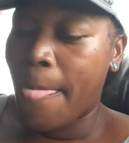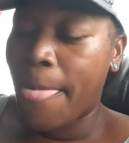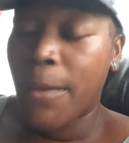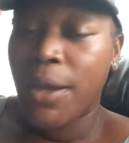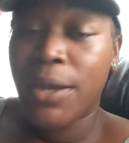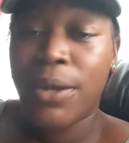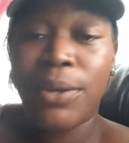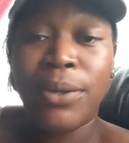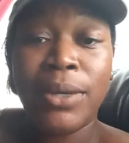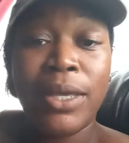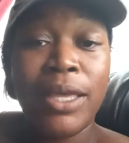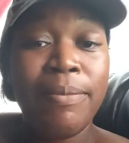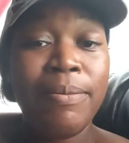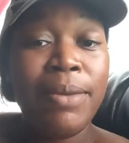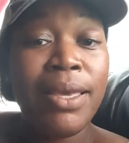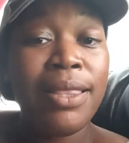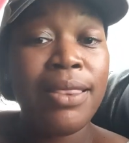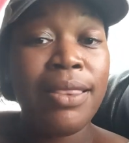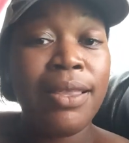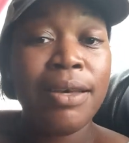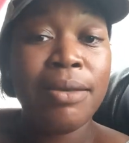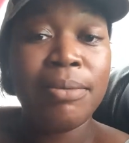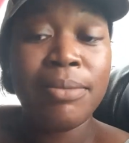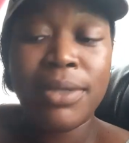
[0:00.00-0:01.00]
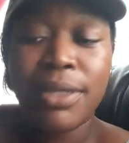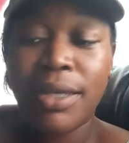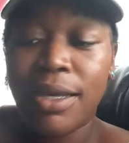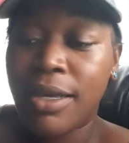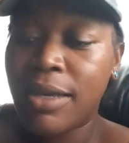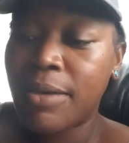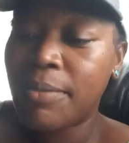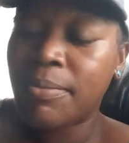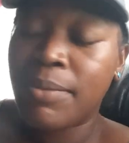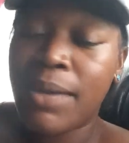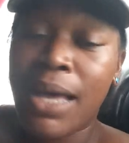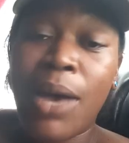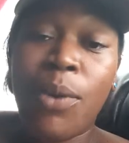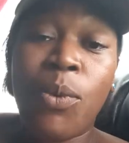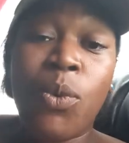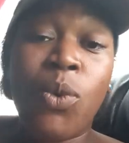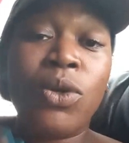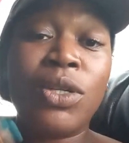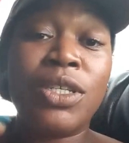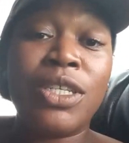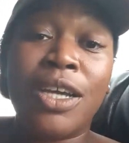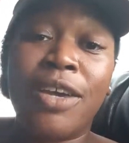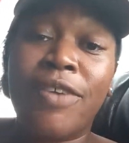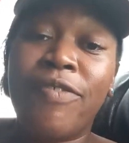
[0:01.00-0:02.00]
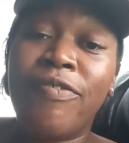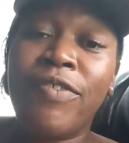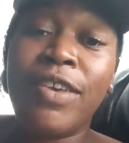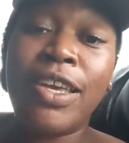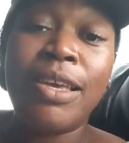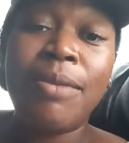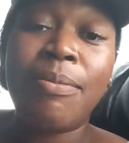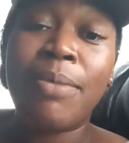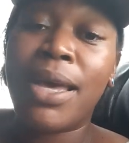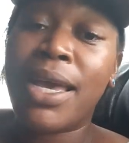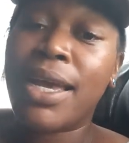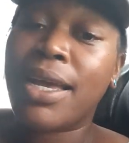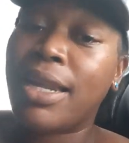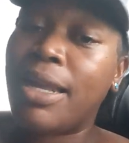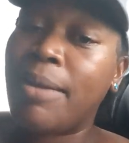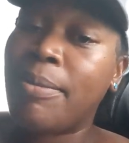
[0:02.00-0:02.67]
Give me a thumbs up. I want y'all feedback.